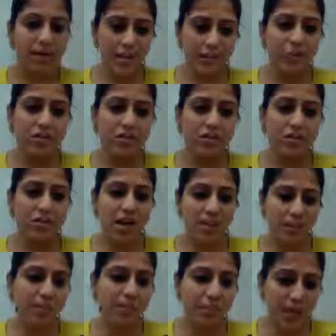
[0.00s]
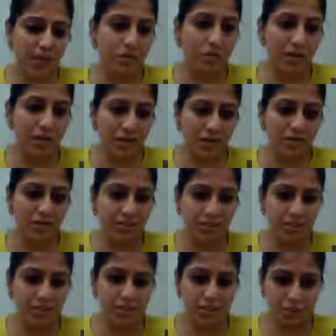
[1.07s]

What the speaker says: it was a largely male-dominated industry.